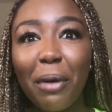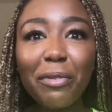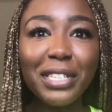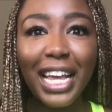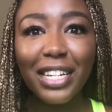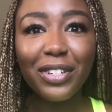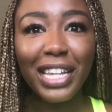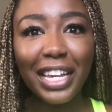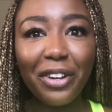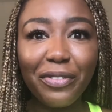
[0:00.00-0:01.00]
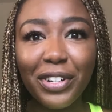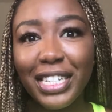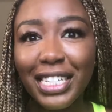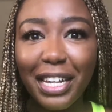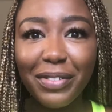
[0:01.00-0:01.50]
days, or like your
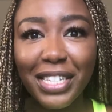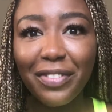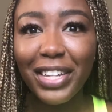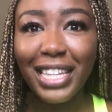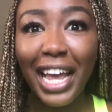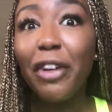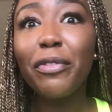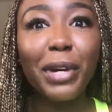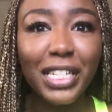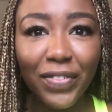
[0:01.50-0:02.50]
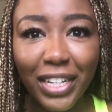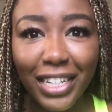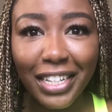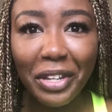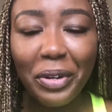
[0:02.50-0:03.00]
first exams and stuff like that, everybody's
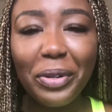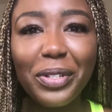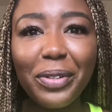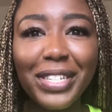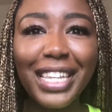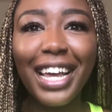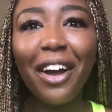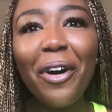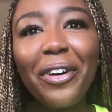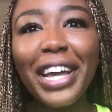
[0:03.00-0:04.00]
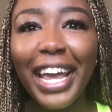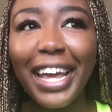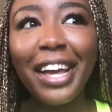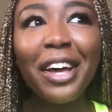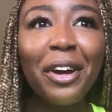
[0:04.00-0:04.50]
failing, so it's like, oh,
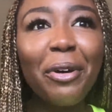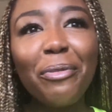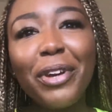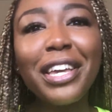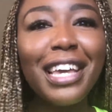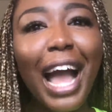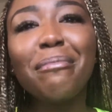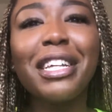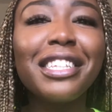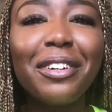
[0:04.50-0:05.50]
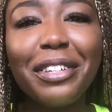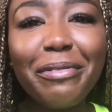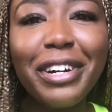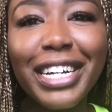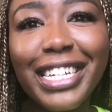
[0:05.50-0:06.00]
okay, I'm not the only
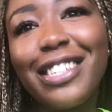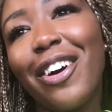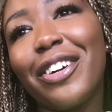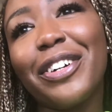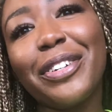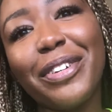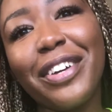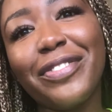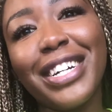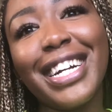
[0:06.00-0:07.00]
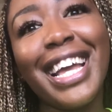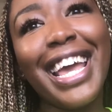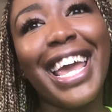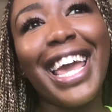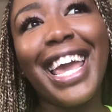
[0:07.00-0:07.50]
one, it's all good or whatever.
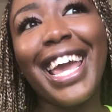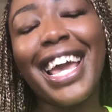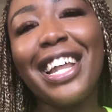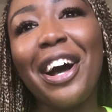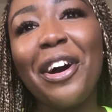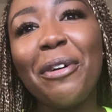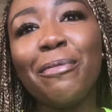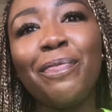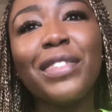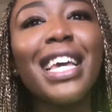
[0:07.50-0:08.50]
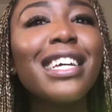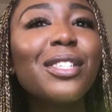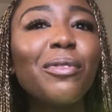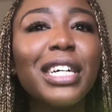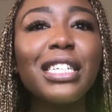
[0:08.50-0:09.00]
And yeah,
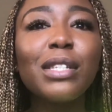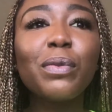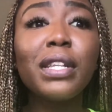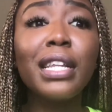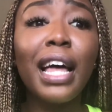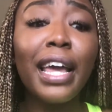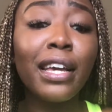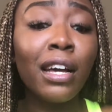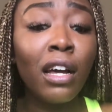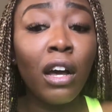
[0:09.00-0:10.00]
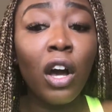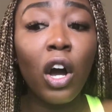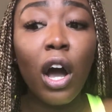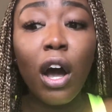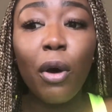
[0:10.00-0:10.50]
so I just would like
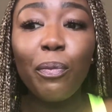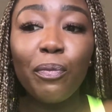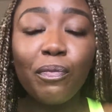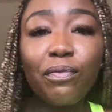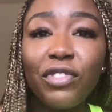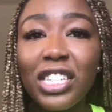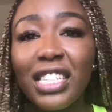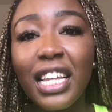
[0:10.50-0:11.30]
just